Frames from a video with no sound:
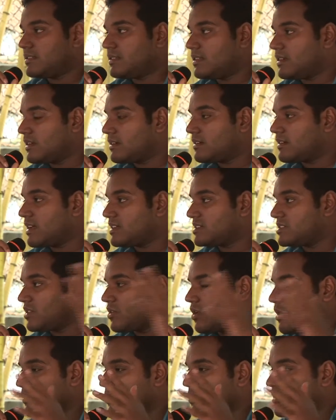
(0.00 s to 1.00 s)
The international
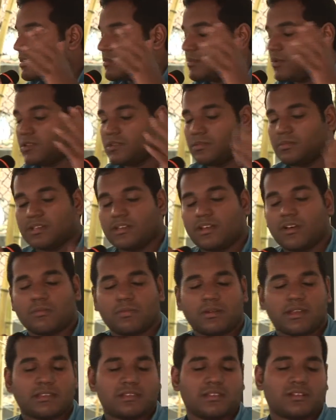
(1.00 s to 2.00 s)
community possibly now
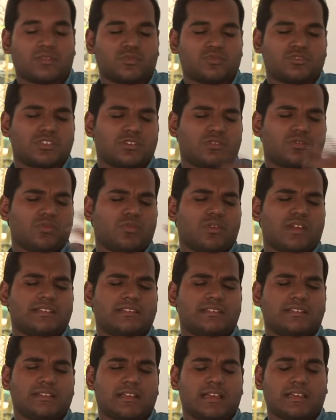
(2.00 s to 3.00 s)
plays a crucial role,
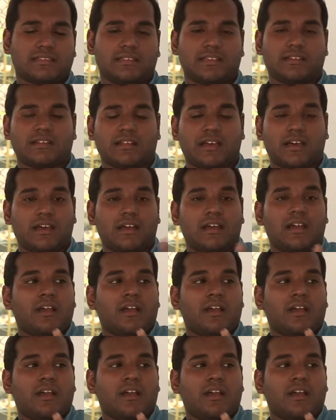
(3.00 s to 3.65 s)
etc.,